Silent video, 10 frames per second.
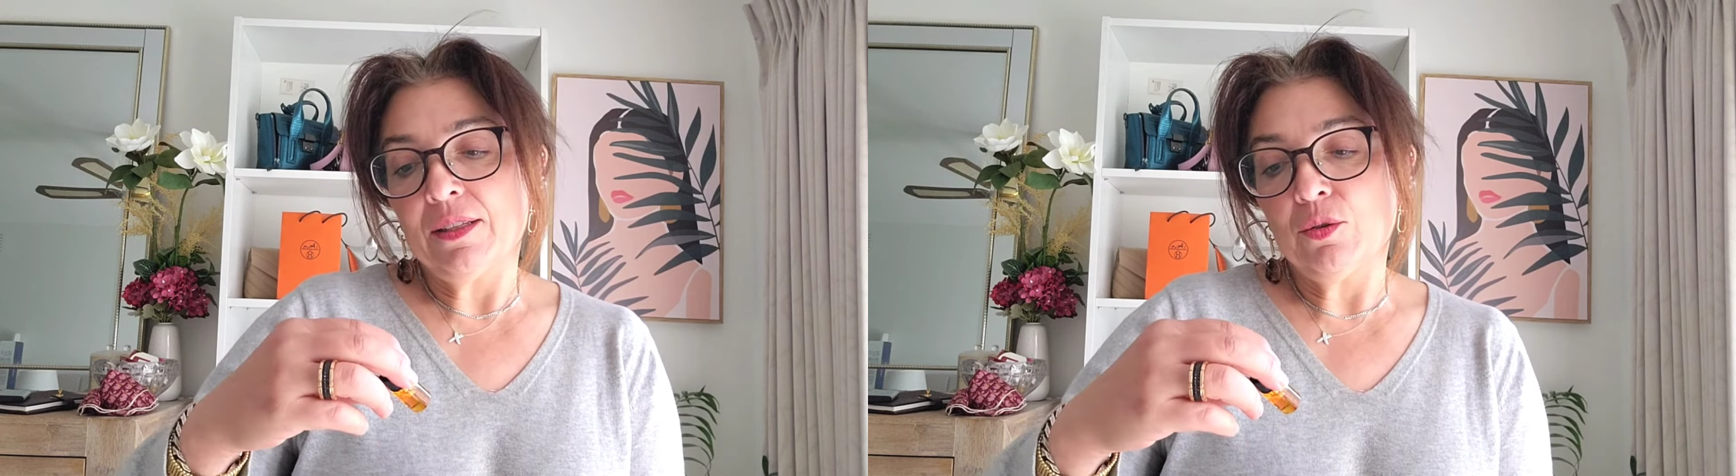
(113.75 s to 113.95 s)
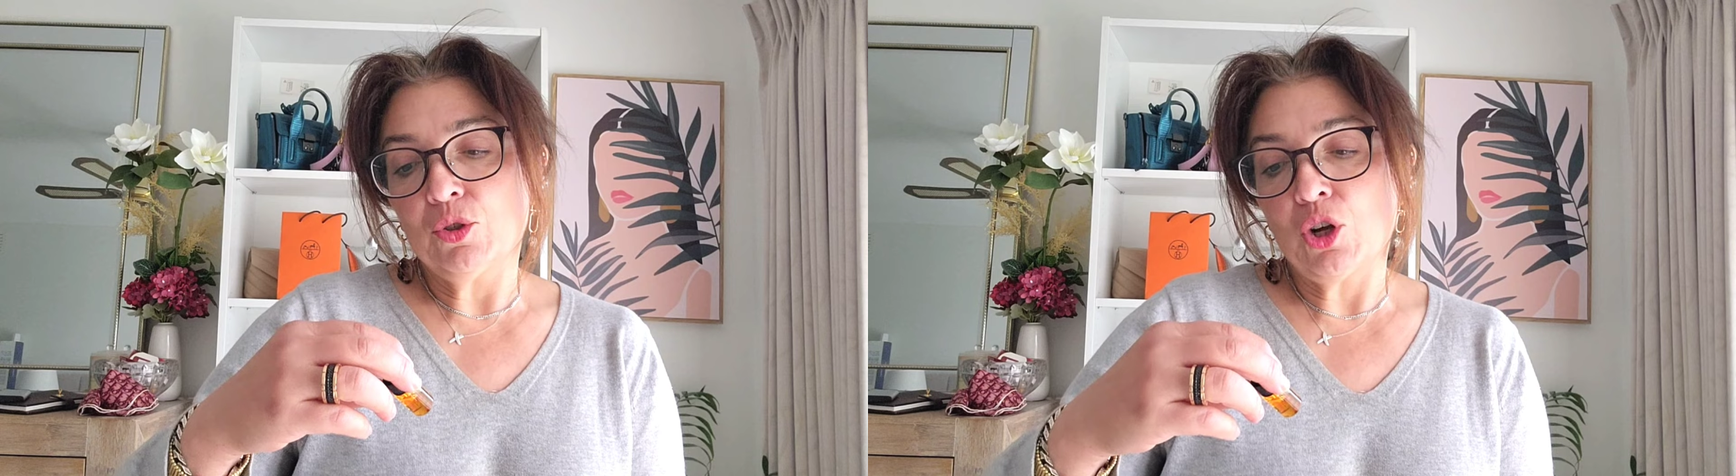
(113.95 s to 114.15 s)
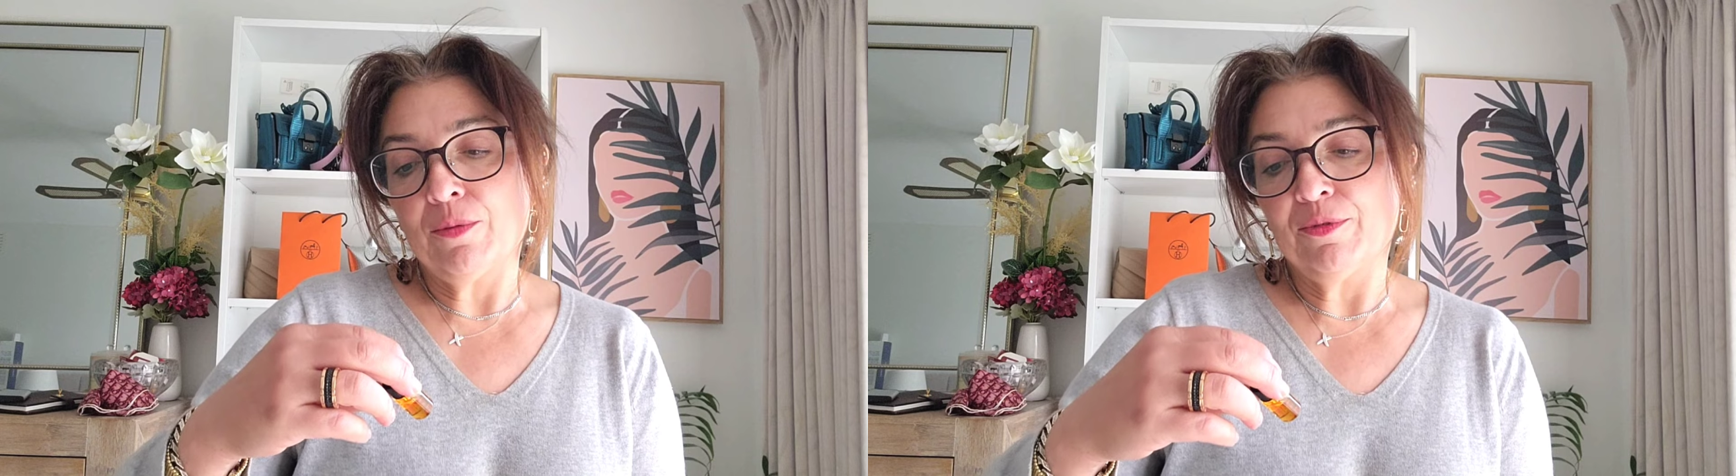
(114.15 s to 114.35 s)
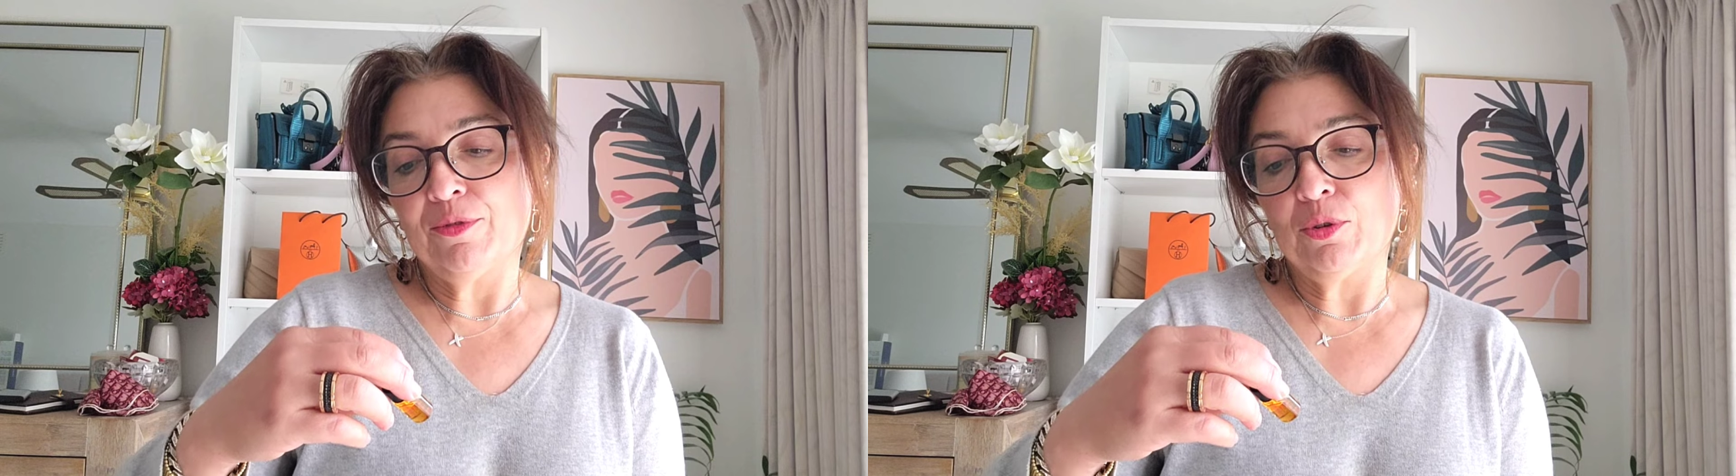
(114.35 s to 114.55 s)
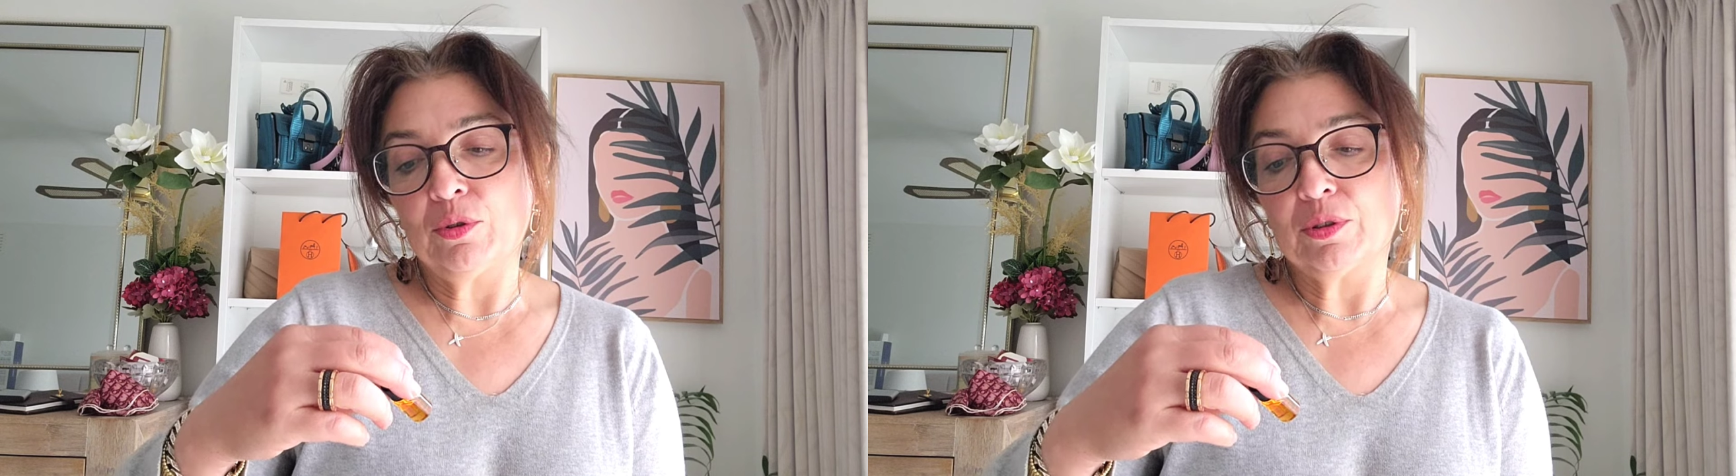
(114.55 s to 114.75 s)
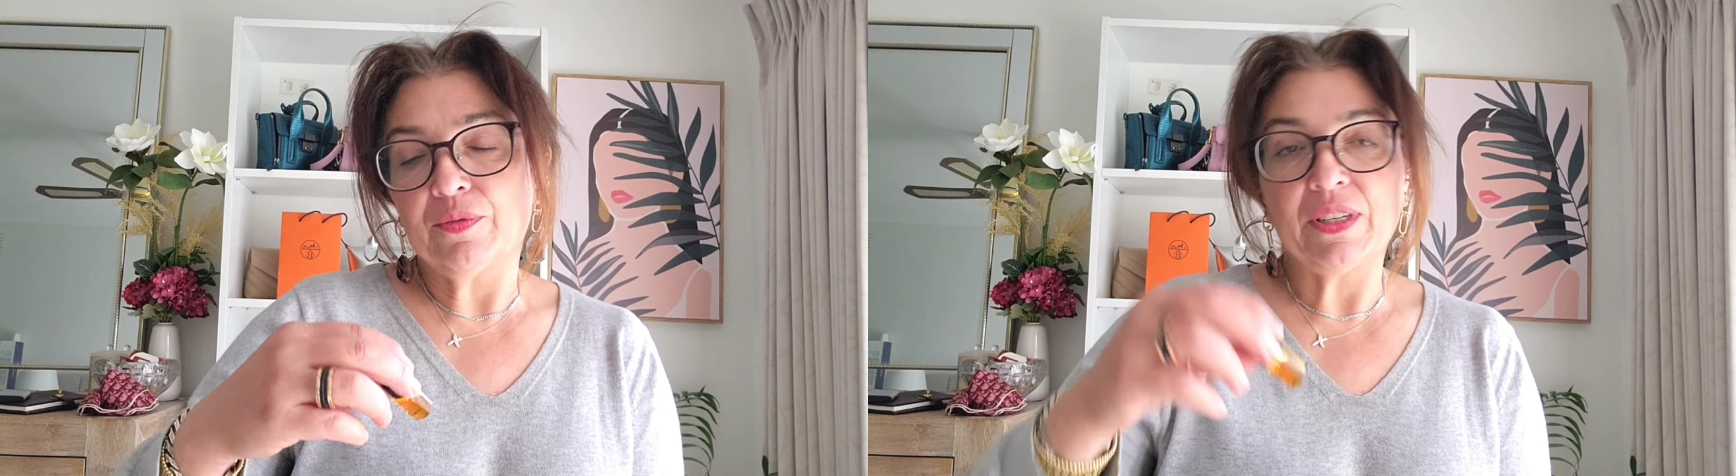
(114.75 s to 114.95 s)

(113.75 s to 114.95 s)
Little Tom Ford